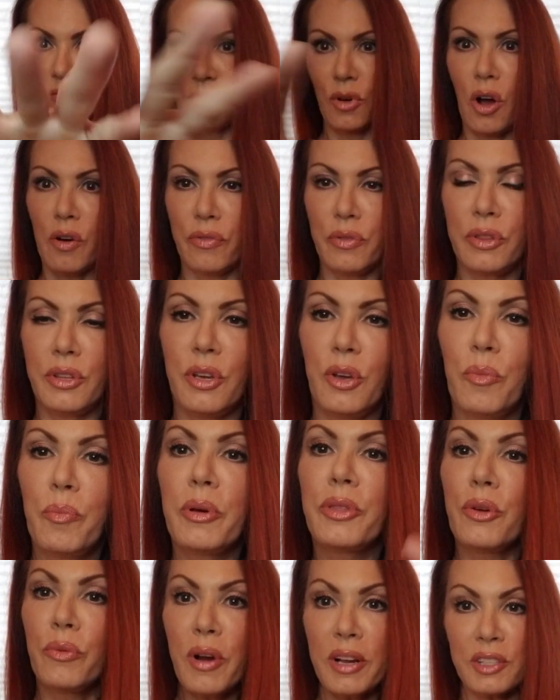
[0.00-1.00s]
off with you.
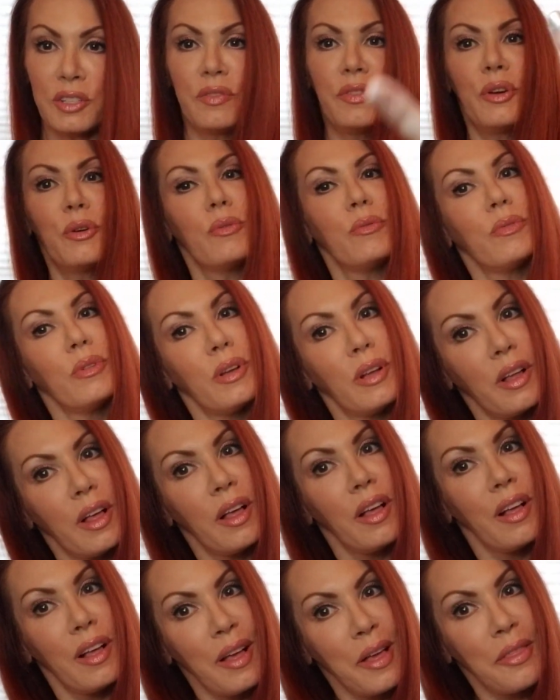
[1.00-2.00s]
But the rest of you,
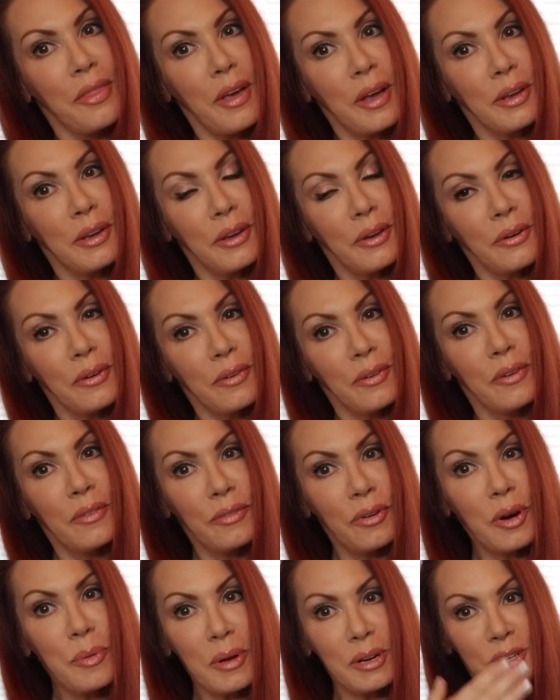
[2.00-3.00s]
thank you
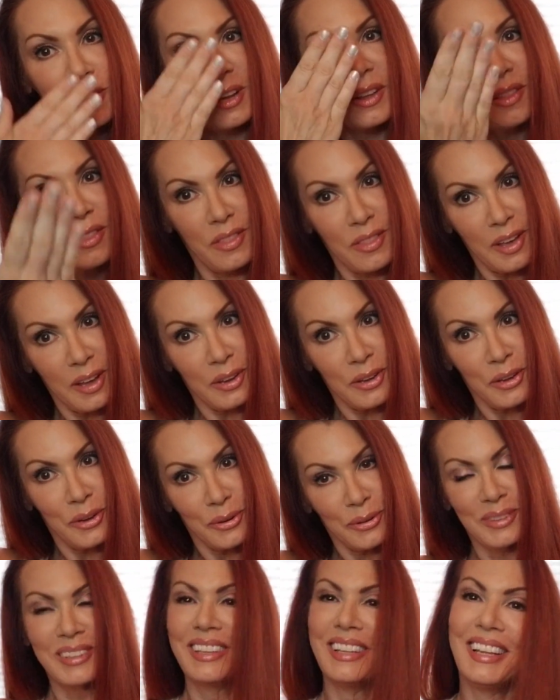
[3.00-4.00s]
very much. Thank you.
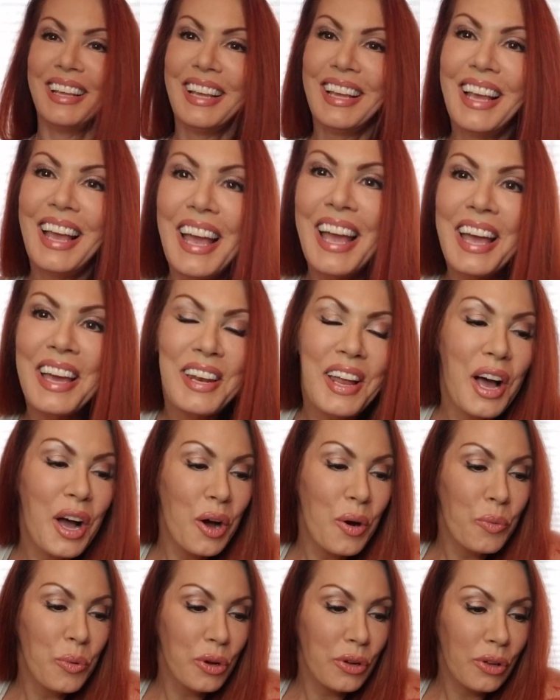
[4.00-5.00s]

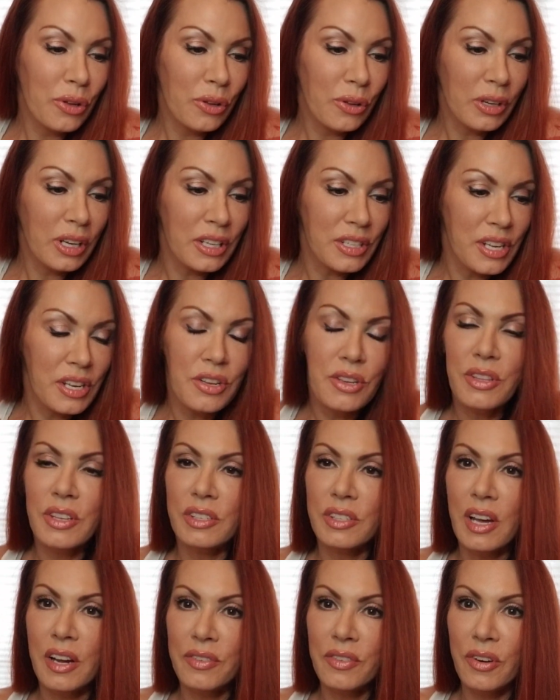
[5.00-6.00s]
And we'll continue
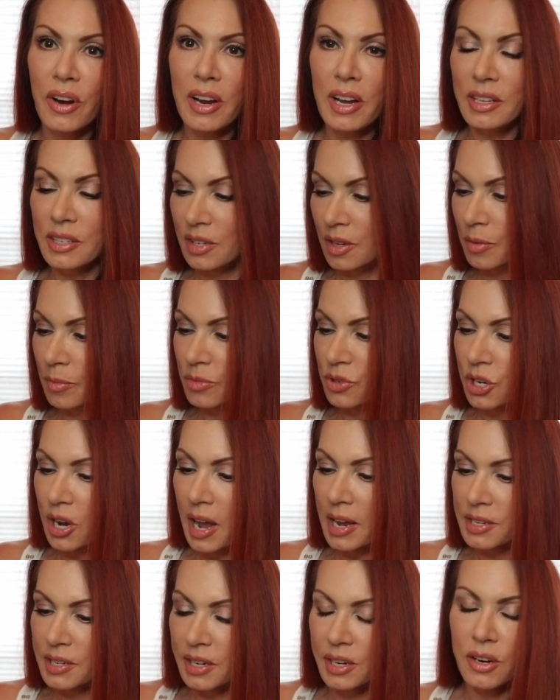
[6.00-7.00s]
this after I get some
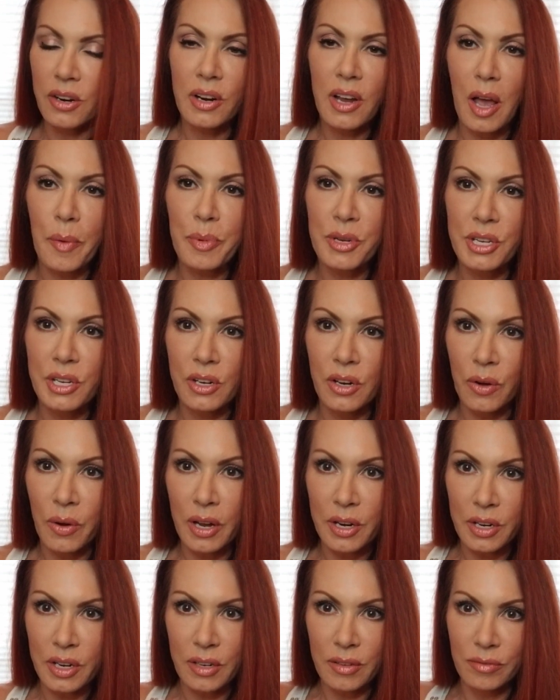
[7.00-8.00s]
chai tea or cappuccino. I
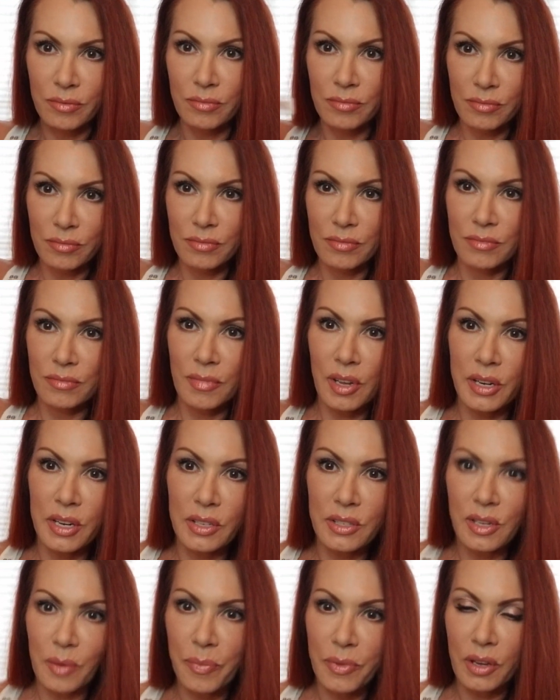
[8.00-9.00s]
need
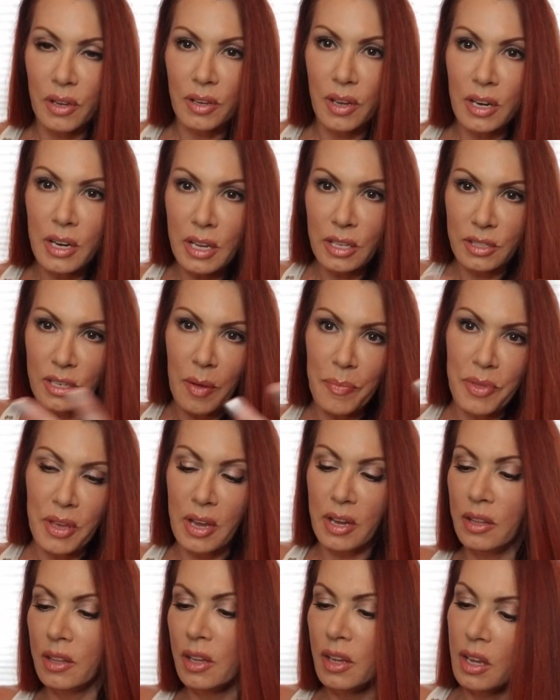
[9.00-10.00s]

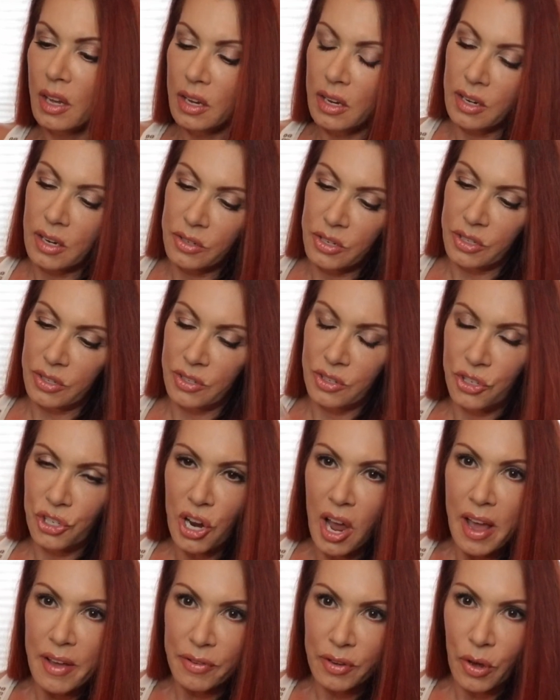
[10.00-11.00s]
something, you know, just
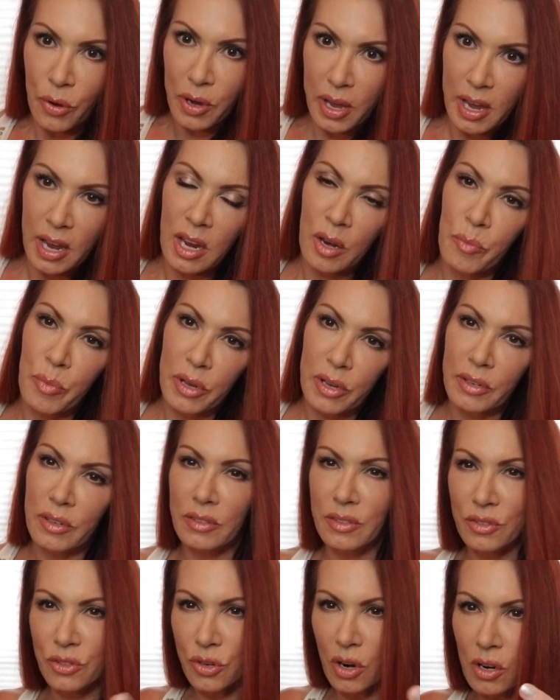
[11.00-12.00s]
shy of cocaine, but
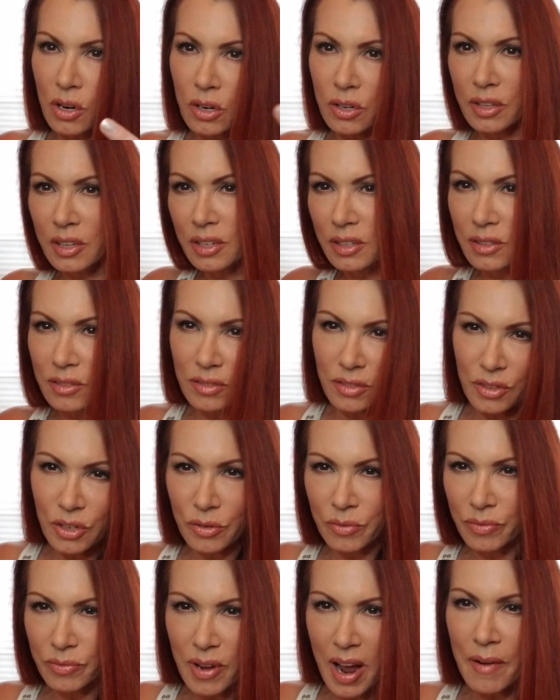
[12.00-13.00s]
stronger than
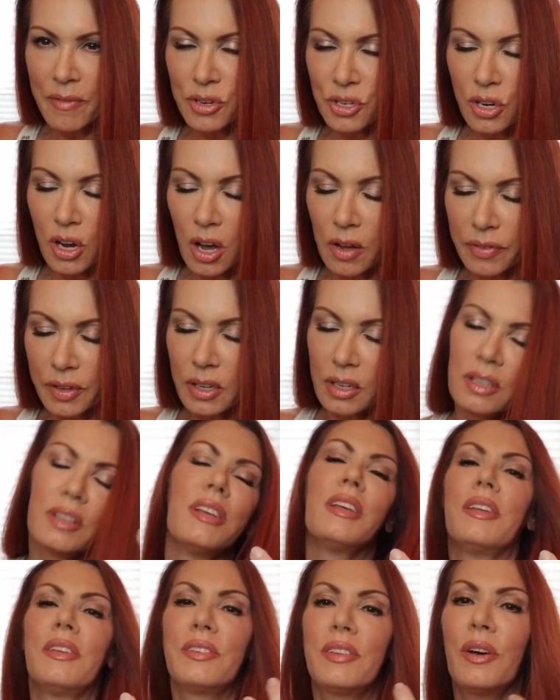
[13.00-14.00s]
your average coffee.
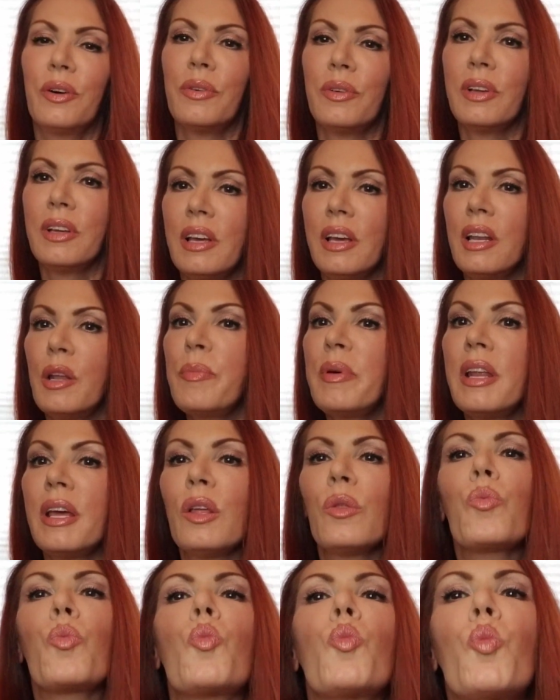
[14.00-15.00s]
So in a
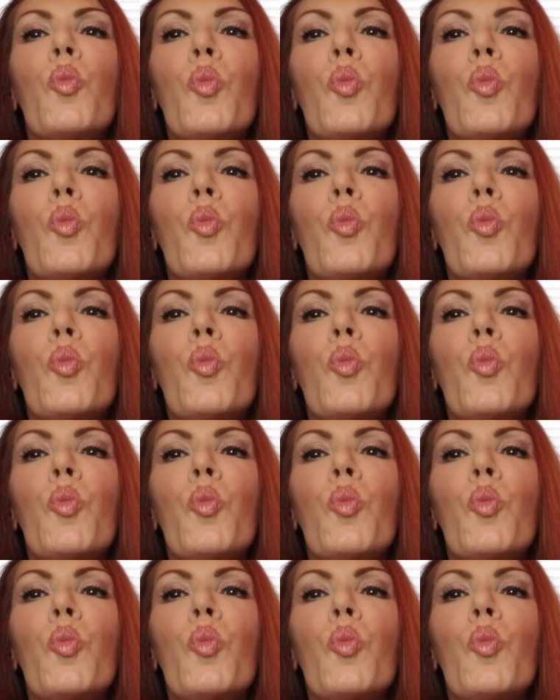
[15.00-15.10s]
minute.